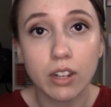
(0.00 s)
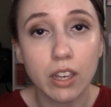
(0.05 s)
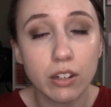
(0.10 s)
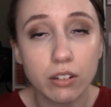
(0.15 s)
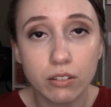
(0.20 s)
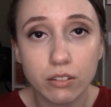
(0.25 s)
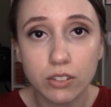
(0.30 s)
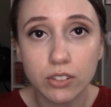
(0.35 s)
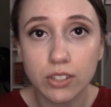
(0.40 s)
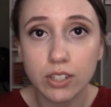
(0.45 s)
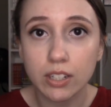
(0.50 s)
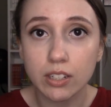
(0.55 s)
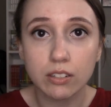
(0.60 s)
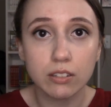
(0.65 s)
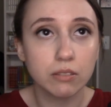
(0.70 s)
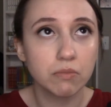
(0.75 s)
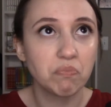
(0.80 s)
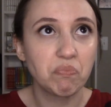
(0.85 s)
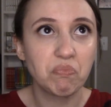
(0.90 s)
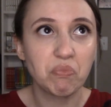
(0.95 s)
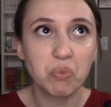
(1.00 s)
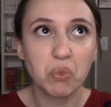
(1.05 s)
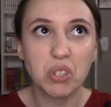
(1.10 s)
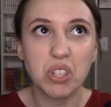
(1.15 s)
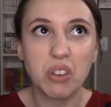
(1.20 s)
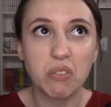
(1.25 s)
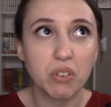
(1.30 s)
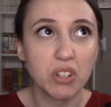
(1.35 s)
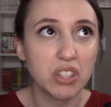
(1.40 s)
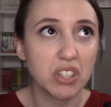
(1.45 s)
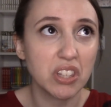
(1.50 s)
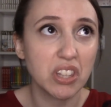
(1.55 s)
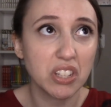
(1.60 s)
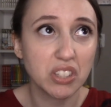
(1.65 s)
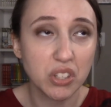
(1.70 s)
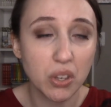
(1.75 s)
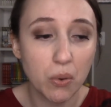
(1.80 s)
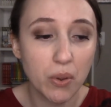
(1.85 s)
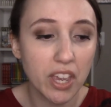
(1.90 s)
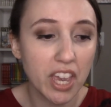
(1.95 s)
I understand with everything that's
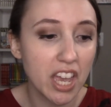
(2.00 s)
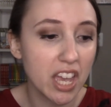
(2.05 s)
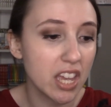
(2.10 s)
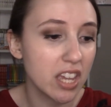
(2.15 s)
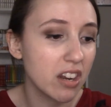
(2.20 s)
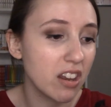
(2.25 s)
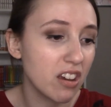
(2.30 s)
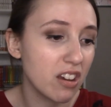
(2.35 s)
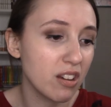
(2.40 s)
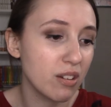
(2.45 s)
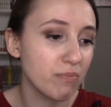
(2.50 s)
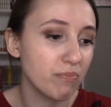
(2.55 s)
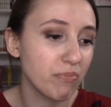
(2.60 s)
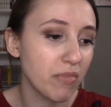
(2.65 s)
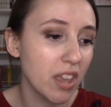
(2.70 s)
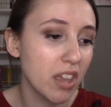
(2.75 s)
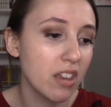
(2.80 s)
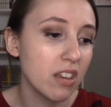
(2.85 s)
going on.